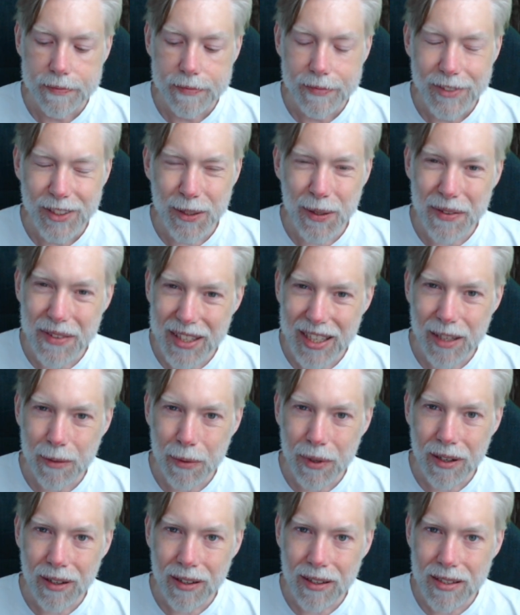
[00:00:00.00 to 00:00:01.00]
Do I think it
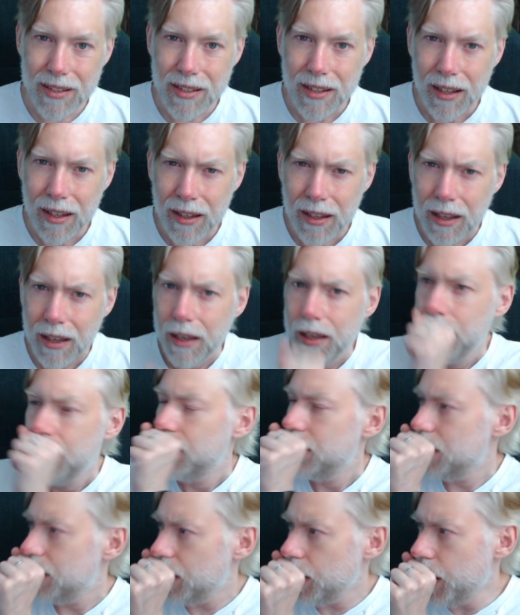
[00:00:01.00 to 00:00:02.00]
works?
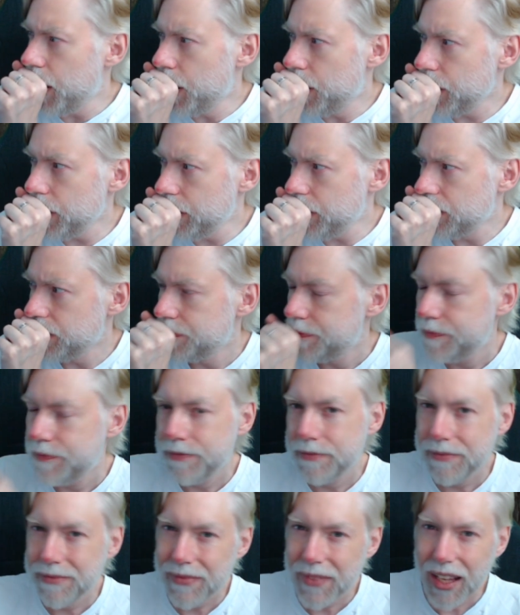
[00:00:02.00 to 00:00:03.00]

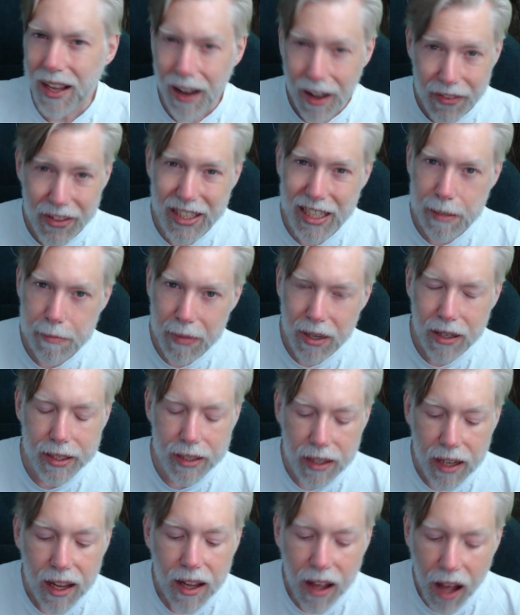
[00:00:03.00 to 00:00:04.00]
I think it might.
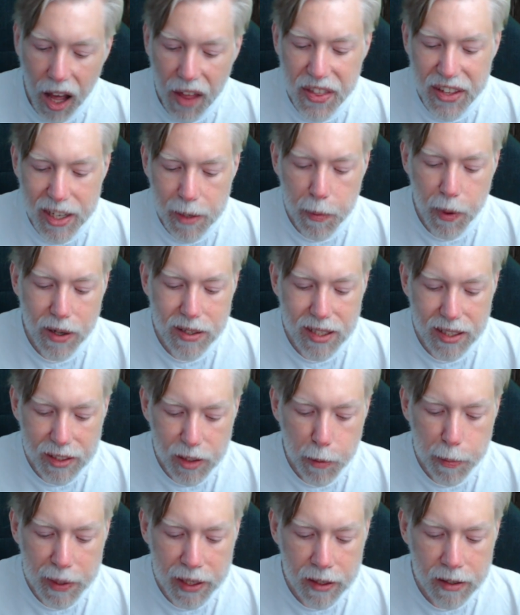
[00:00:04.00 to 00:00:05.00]
I think it works a little
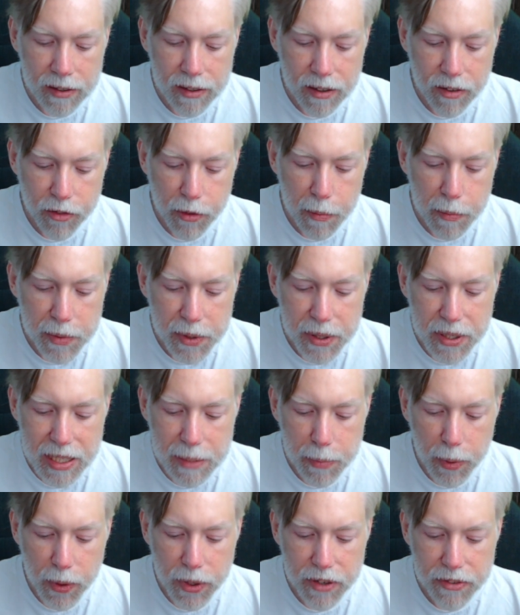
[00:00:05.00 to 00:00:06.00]
bit from a mucusy
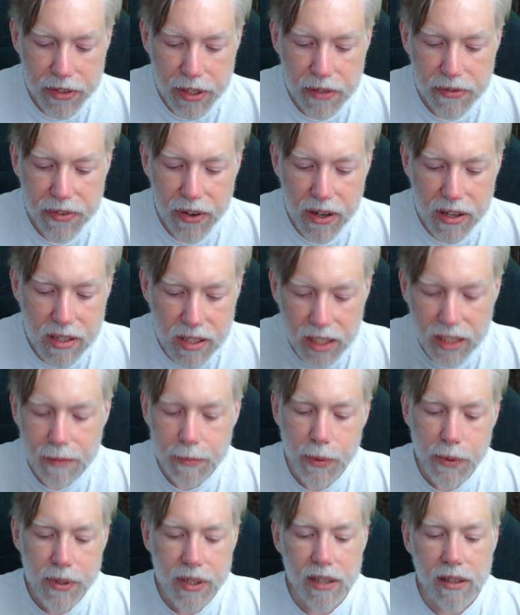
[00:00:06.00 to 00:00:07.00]
point of view first thing in the
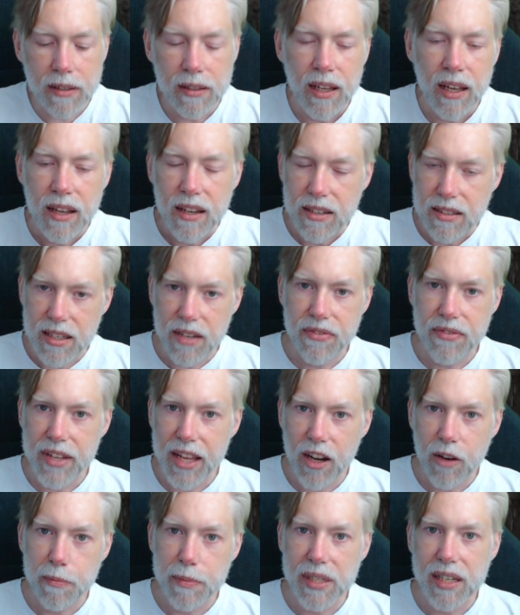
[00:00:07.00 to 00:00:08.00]
morning. Definitely
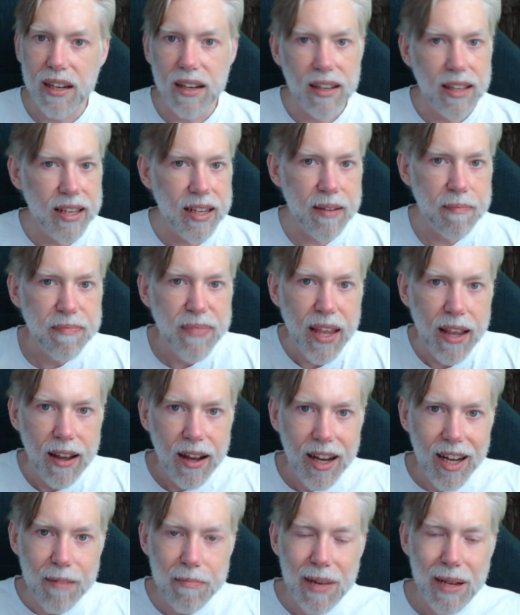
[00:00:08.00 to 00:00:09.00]
help me clear.
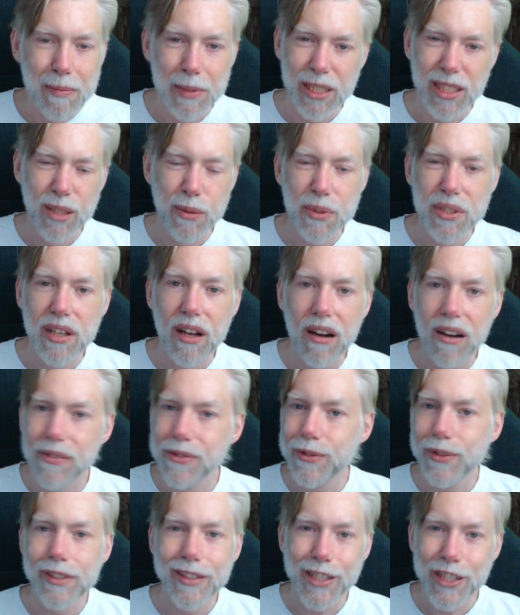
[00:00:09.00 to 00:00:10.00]
And maybe use it
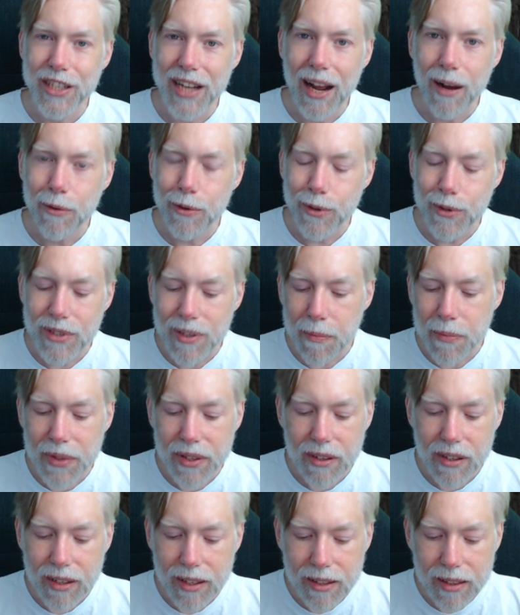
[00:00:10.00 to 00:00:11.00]
after a shower or something
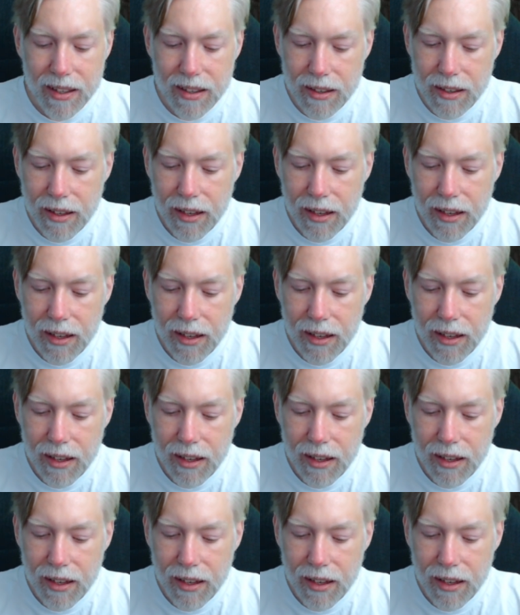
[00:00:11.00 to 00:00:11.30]
like that.